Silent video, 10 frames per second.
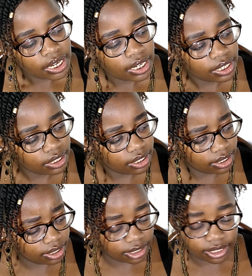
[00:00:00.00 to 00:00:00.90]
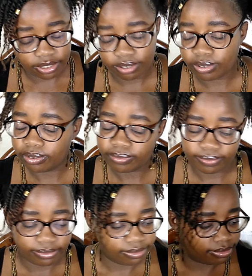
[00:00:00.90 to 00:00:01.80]
in it. So
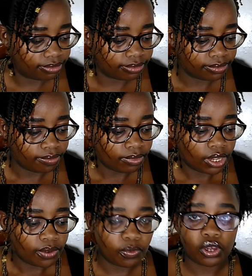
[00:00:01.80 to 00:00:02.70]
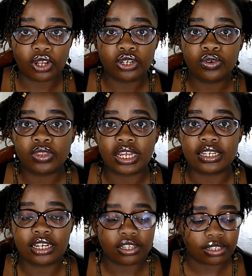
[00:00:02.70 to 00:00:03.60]
we all know that
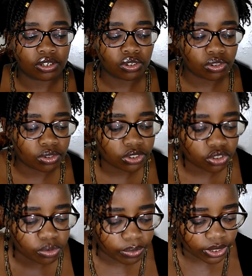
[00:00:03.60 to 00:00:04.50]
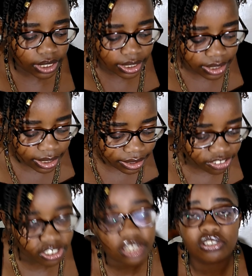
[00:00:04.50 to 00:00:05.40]
those two products
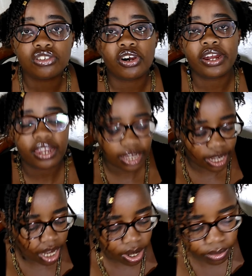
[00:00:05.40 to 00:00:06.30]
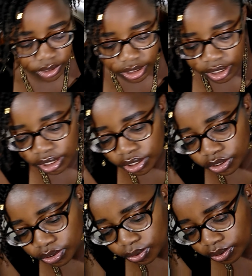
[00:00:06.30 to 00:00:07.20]
dries your hair out,
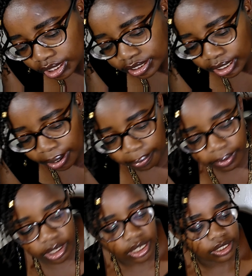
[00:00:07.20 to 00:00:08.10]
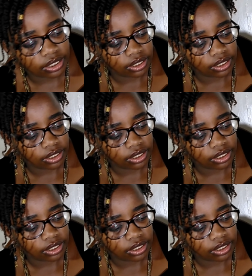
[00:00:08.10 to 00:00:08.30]
so that's a plus.